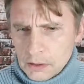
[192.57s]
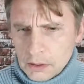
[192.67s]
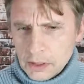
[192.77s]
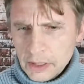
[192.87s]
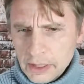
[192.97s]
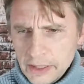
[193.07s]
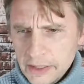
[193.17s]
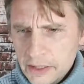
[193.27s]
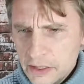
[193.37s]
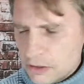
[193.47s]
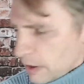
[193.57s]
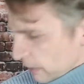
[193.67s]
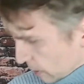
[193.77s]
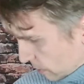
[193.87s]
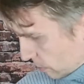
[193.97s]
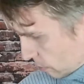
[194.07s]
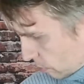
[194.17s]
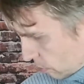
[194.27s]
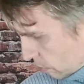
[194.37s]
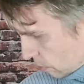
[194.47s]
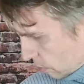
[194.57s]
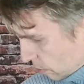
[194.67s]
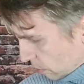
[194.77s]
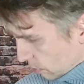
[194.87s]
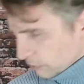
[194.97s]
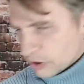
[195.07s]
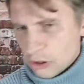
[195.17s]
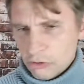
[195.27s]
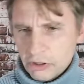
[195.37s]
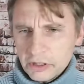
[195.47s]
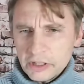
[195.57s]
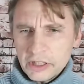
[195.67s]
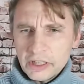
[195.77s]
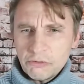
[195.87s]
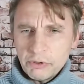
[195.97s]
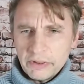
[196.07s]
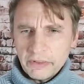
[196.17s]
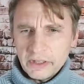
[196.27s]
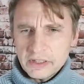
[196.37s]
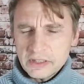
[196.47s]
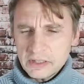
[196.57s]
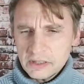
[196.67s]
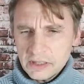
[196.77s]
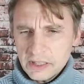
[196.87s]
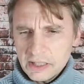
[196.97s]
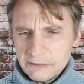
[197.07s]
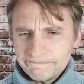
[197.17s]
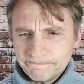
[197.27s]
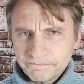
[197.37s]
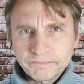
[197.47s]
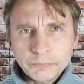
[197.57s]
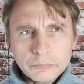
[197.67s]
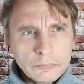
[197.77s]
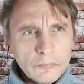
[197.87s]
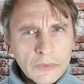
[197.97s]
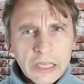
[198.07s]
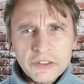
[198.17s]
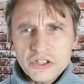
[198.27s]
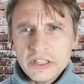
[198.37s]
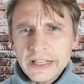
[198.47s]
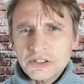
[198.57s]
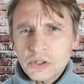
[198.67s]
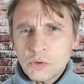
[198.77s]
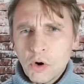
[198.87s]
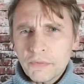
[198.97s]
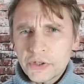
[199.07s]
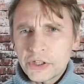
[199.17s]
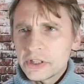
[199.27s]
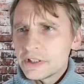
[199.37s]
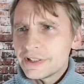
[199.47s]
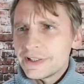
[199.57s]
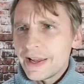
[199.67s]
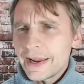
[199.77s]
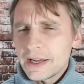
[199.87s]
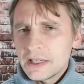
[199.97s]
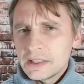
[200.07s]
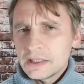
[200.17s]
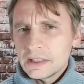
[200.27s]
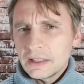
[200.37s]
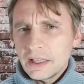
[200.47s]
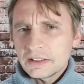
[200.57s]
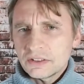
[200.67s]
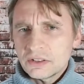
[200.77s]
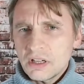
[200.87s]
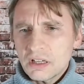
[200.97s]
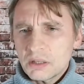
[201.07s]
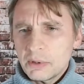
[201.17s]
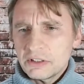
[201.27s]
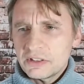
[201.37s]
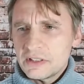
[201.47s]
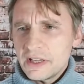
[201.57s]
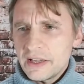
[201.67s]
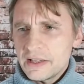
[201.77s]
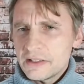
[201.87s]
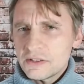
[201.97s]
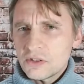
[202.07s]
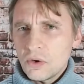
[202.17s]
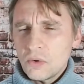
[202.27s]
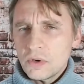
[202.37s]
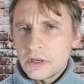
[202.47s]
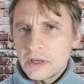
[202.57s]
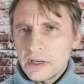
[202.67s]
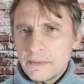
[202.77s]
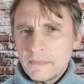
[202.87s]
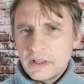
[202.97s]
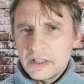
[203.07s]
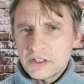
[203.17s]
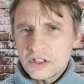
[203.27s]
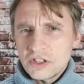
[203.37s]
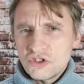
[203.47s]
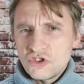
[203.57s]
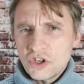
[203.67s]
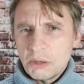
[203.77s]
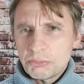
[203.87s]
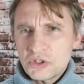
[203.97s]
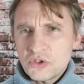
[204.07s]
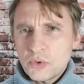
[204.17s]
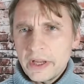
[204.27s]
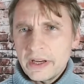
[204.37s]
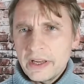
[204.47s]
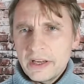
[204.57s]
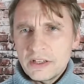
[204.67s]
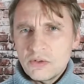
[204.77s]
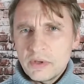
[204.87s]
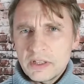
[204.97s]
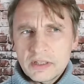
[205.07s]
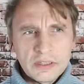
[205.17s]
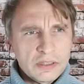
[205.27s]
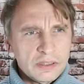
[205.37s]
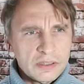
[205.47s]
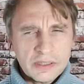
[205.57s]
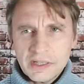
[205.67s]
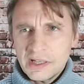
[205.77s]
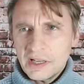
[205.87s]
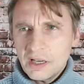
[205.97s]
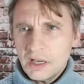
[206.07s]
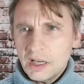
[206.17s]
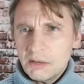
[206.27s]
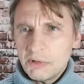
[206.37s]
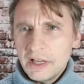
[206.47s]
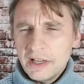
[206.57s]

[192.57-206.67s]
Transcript: All right, what's going on here with this? There's lots to go over today, lots to talk about today, so let's jump straight into it. On